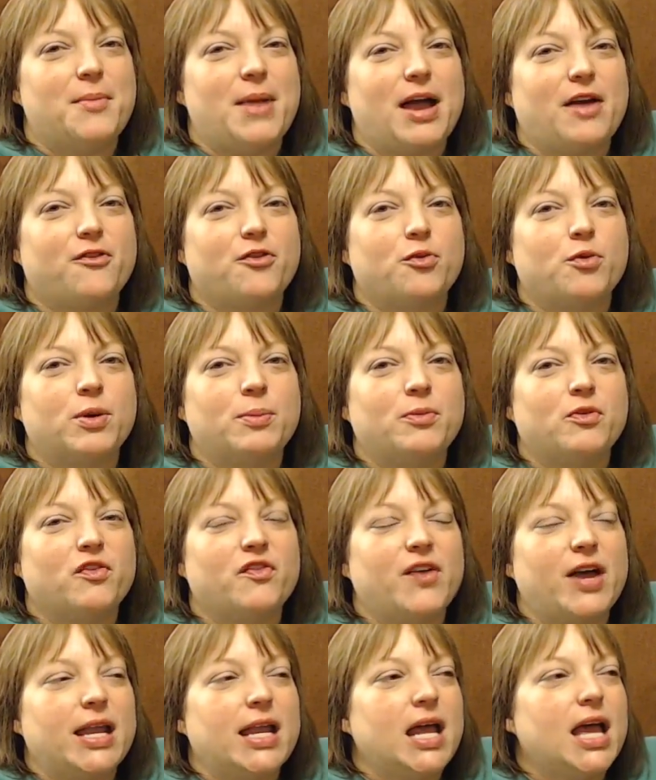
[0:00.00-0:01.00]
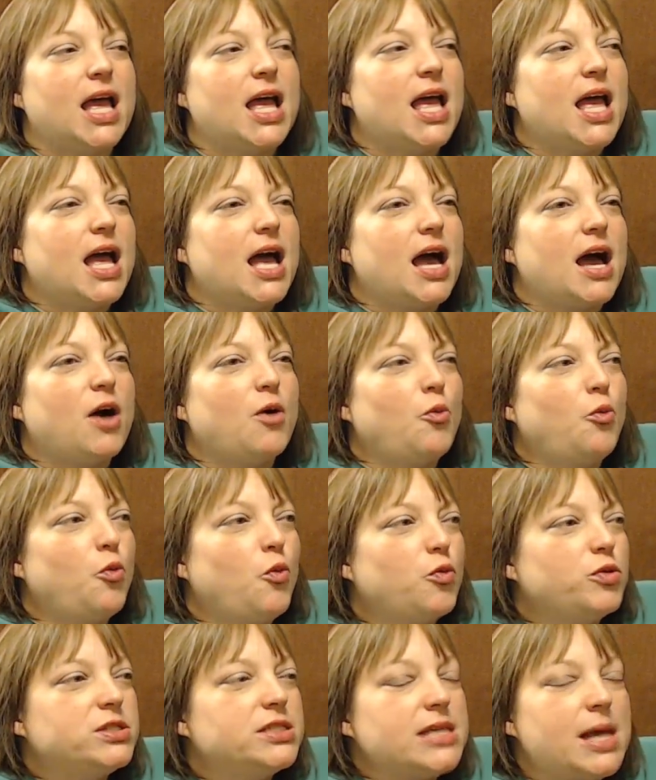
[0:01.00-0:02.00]
for one more fight.
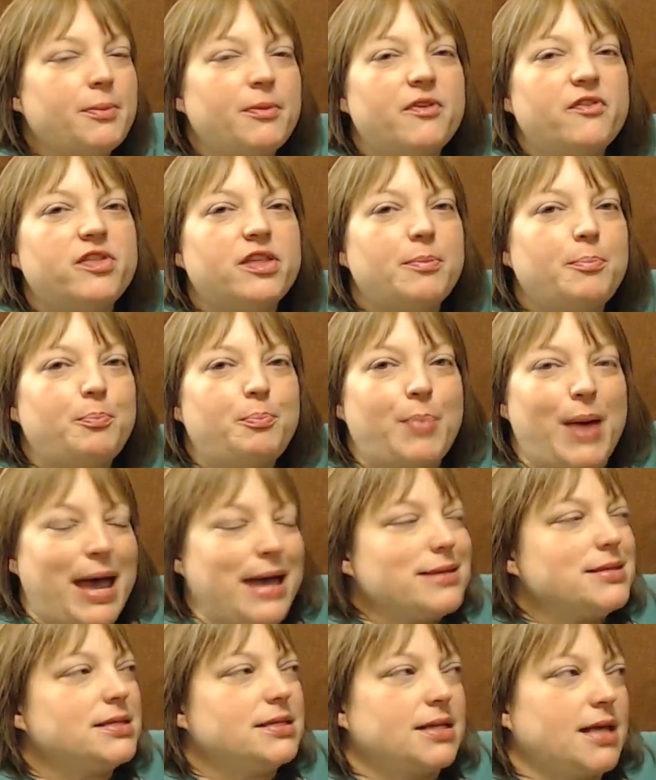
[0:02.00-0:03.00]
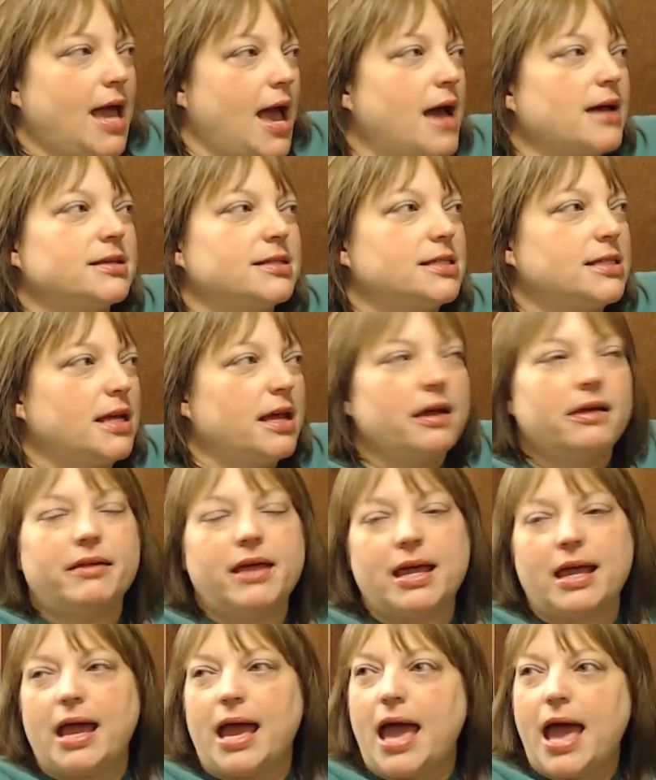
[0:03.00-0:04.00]
Some of the best casting, like,
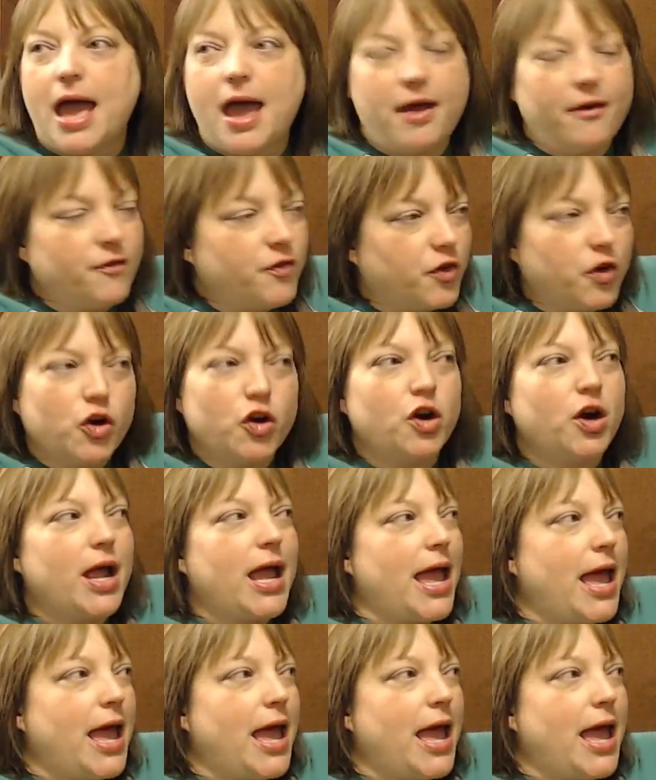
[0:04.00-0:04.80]
ever